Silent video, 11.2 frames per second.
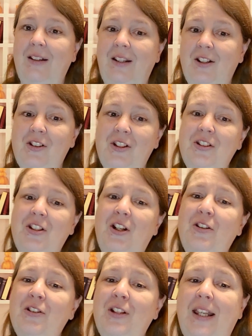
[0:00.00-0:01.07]
Kirsha
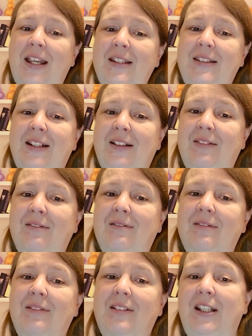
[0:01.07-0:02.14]
turned her gaze down.
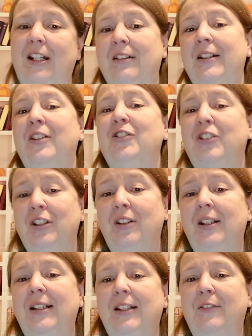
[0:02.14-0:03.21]
Kirian
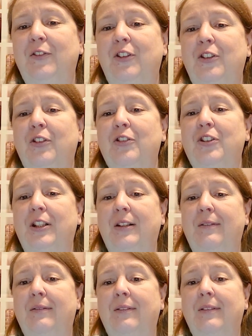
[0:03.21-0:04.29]
gently lifted her
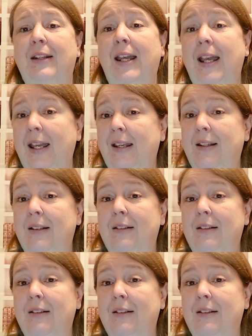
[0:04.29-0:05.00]
chin. Hey,